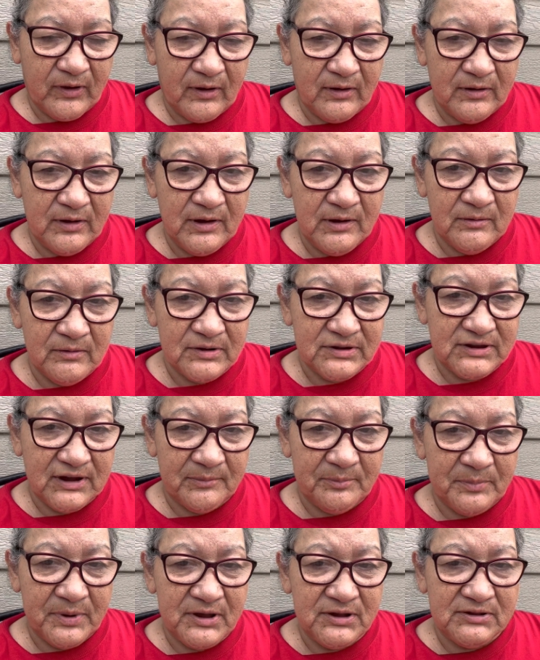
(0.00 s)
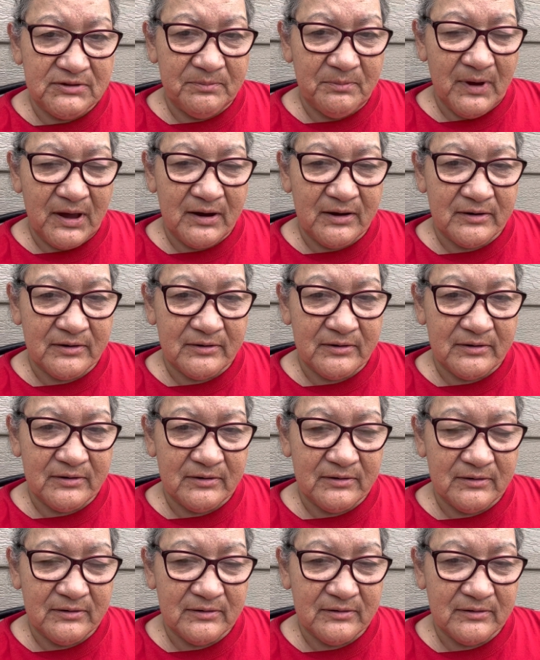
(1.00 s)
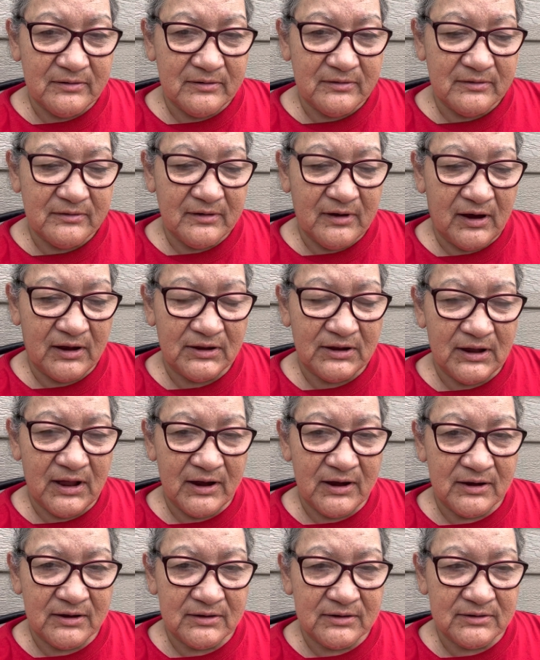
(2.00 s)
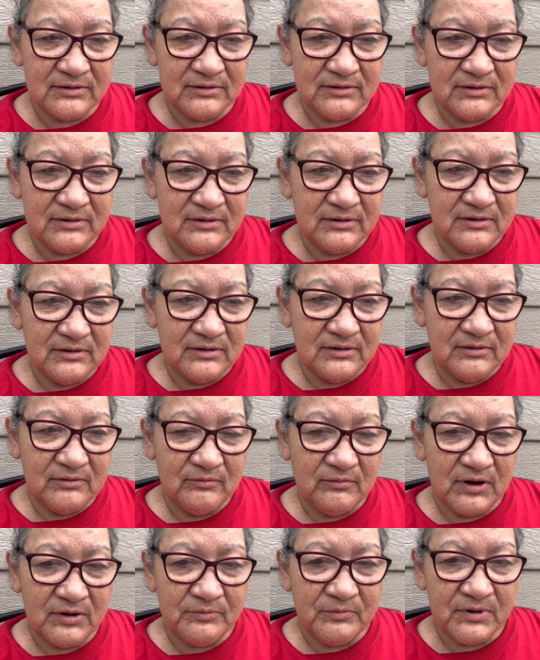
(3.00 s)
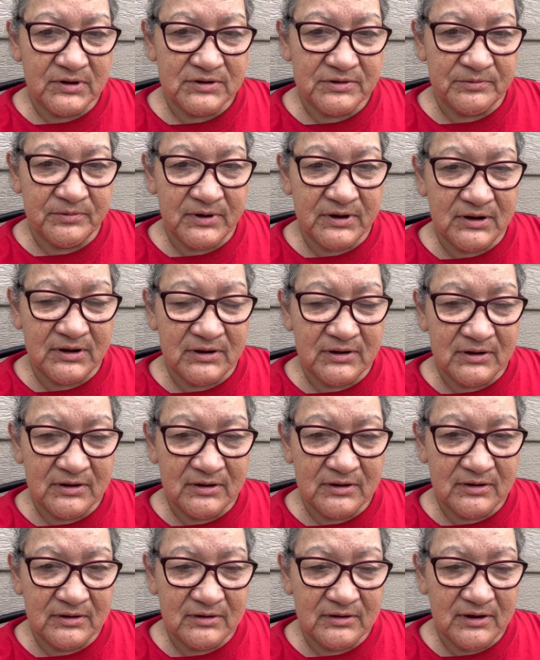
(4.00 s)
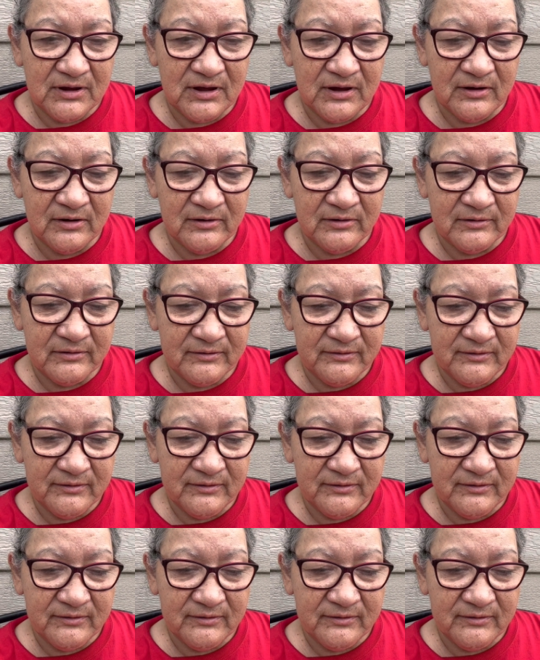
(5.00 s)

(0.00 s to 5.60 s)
He was a peacemaker, unlike what was written here.